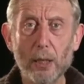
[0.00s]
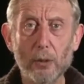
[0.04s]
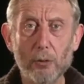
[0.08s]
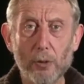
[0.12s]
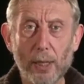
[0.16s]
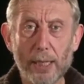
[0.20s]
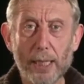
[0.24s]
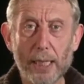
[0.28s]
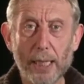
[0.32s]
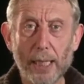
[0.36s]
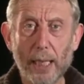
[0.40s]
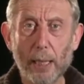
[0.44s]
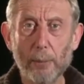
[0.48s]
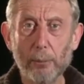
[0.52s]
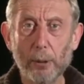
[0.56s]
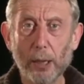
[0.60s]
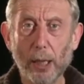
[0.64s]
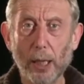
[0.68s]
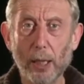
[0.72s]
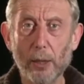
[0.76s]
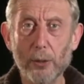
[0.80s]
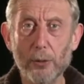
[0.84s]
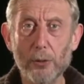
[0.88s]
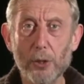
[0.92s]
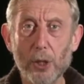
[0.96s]
dressing up
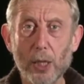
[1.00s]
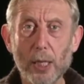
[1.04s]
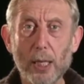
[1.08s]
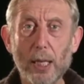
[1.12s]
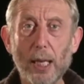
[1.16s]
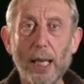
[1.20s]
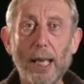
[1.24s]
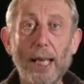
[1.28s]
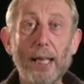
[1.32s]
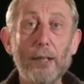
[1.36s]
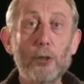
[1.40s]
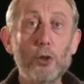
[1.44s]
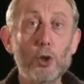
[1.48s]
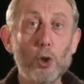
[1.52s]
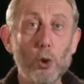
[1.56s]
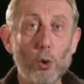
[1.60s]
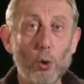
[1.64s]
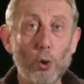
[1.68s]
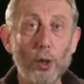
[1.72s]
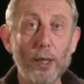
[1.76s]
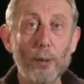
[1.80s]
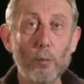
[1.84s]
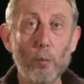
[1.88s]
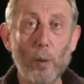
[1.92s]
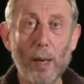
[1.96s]
clothes, and
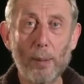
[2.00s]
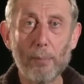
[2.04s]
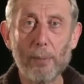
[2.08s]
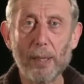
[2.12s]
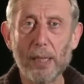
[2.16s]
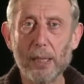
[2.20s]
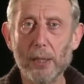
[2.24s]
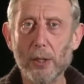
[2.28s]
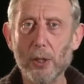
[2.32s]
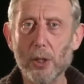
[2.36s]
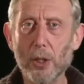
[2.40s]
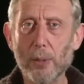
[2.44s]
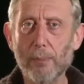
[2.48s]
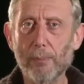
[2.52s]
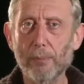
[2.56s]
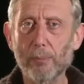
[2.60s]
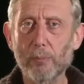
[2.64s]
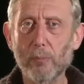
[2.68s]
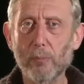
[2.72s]
toy weapons.